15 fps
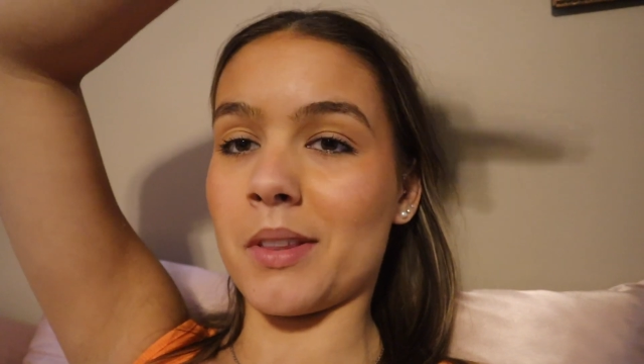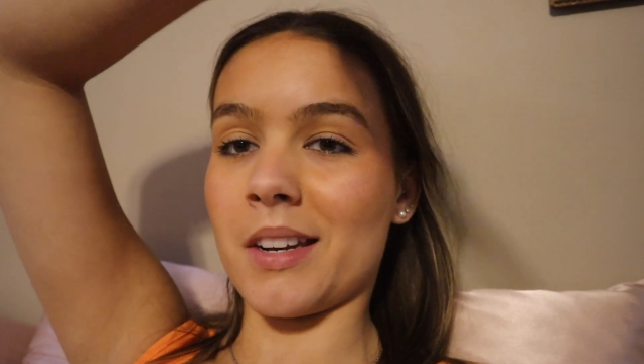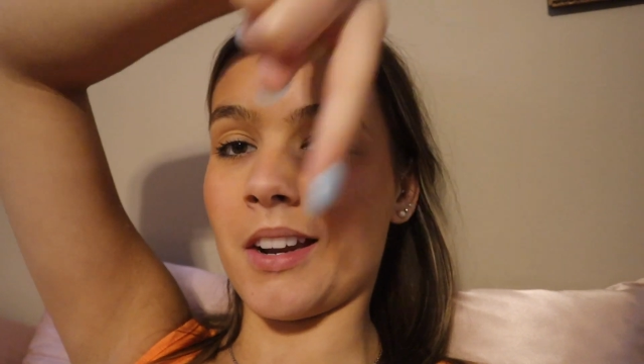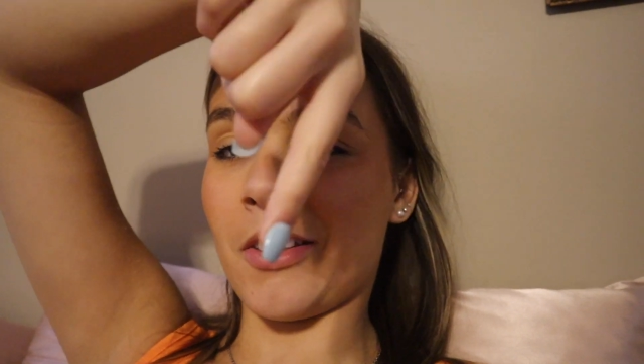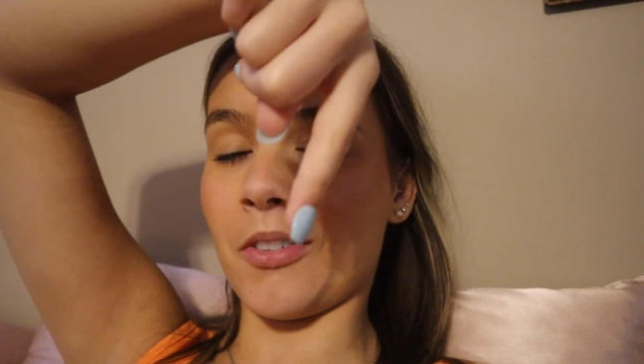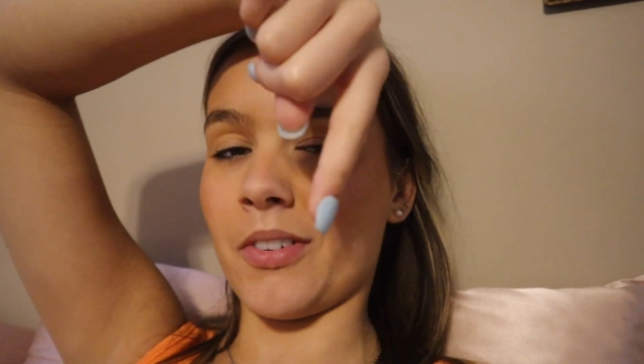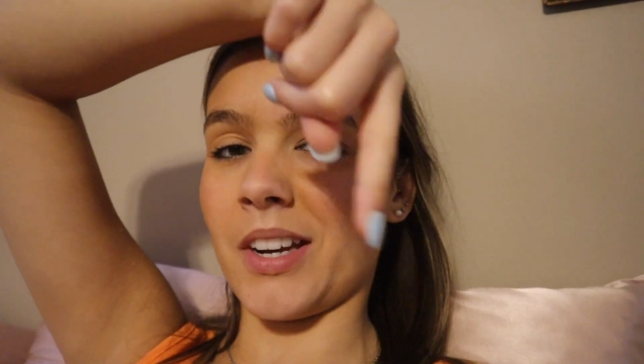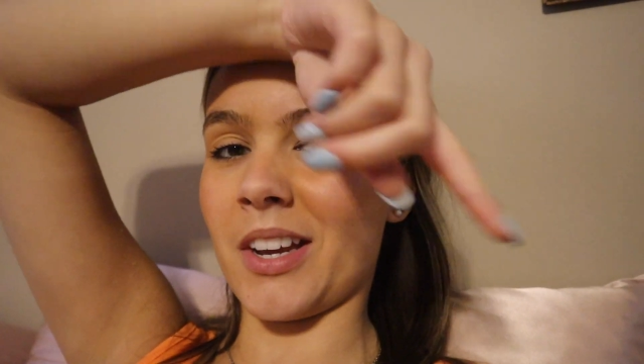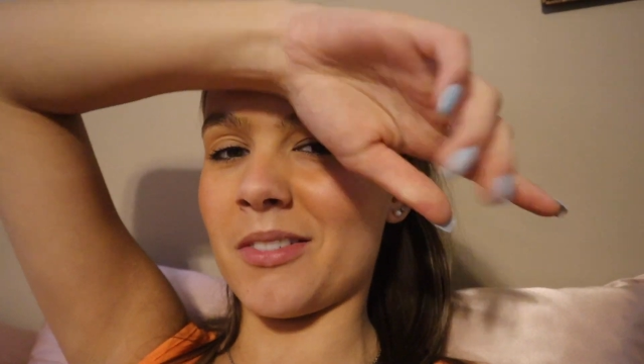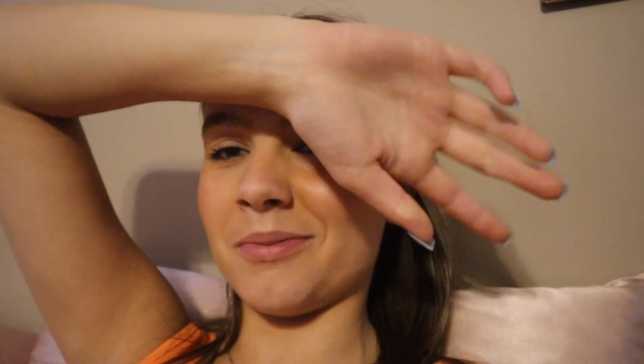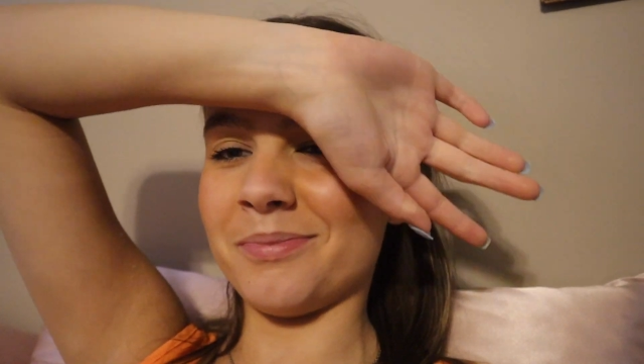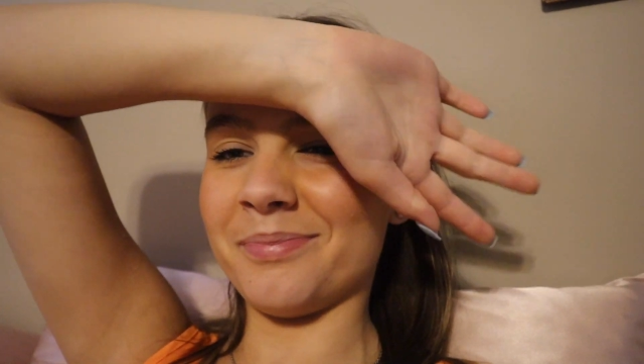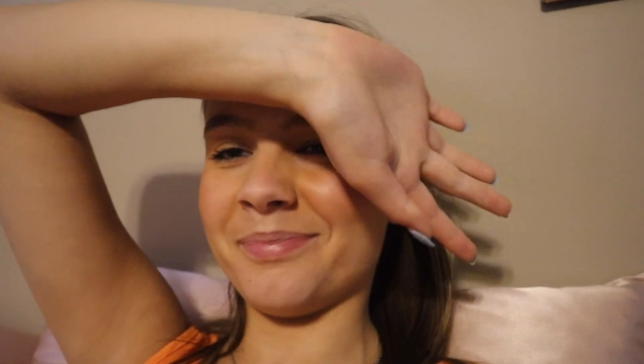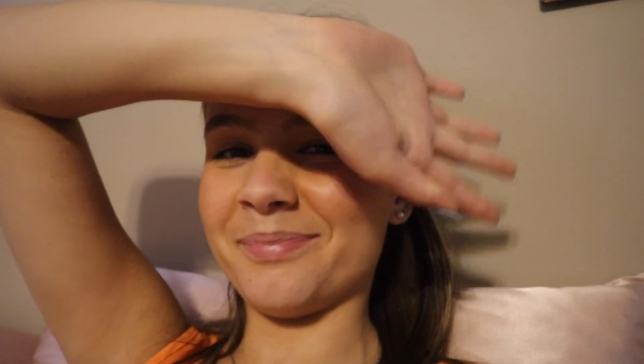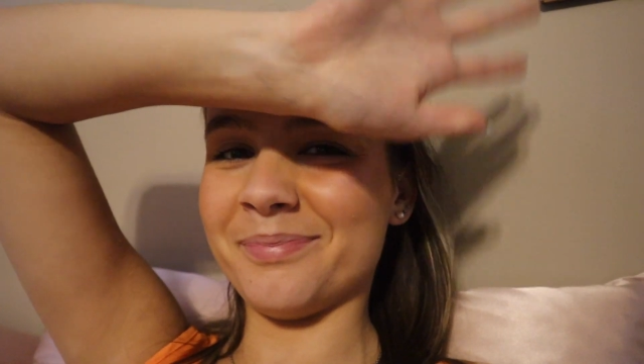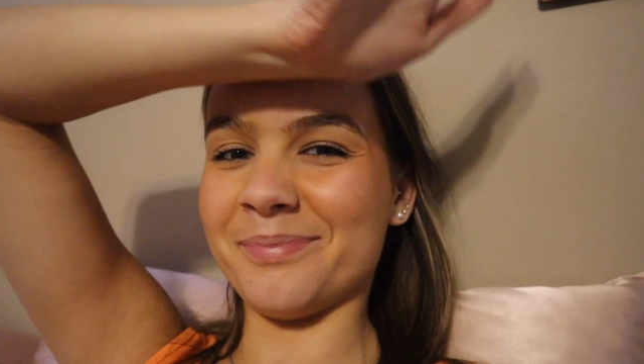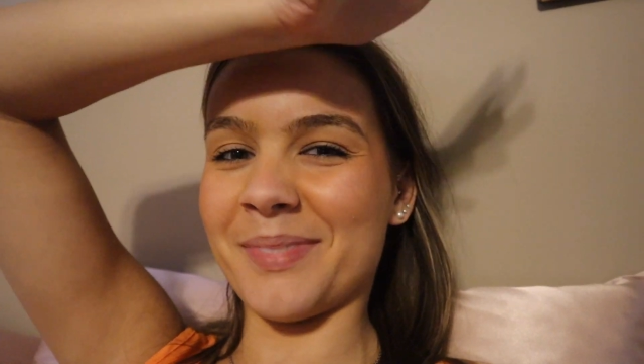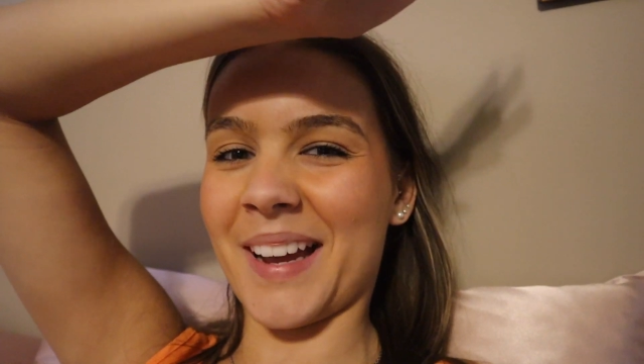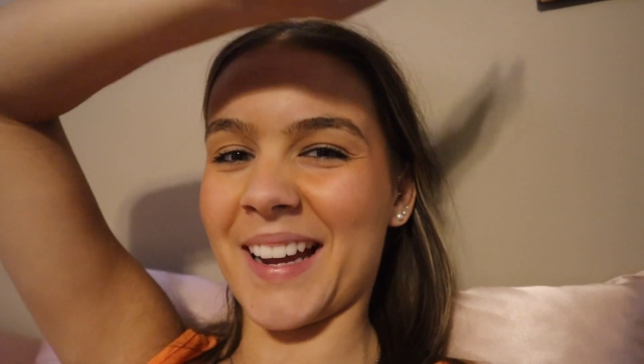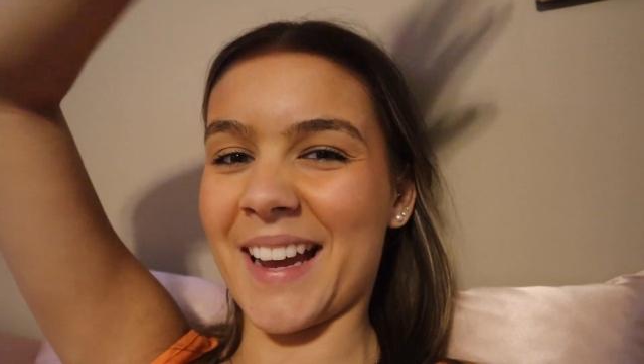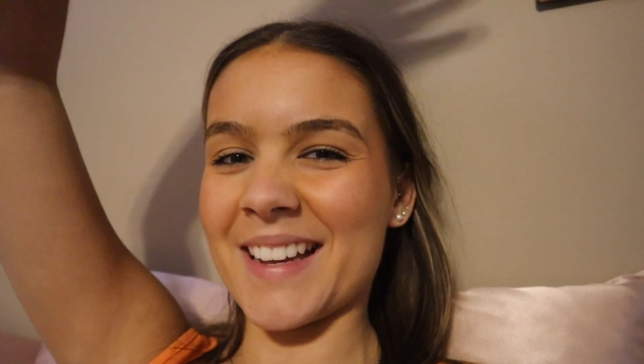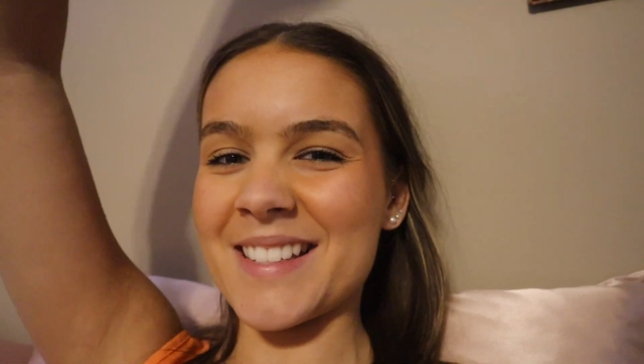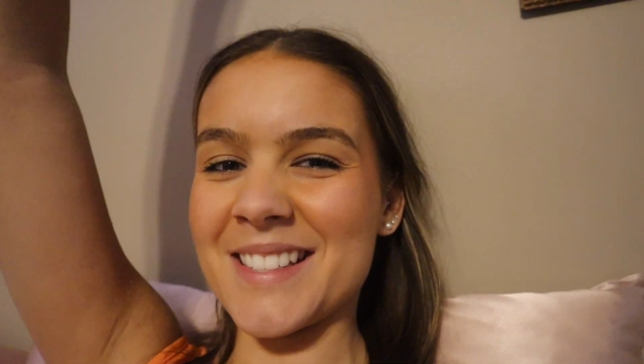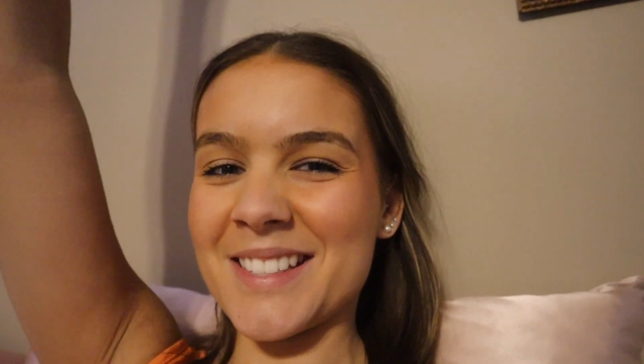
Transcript: with another video. Bye, guys.